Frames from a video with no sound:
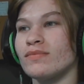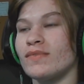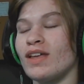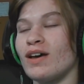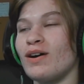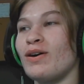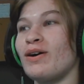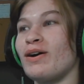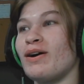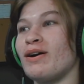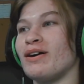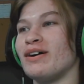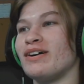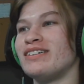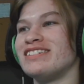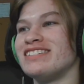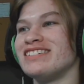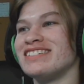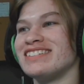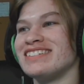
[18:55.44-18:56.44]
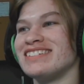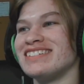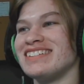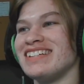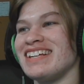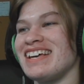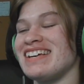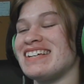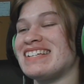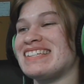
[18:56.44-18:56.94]
Oh,
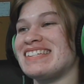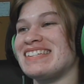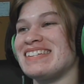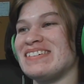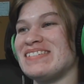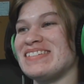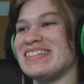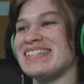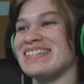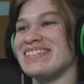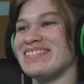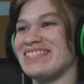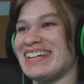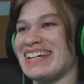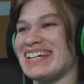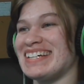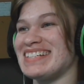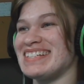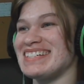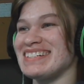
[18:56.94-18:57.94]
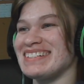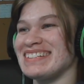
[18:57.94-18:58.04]
he's so sweet.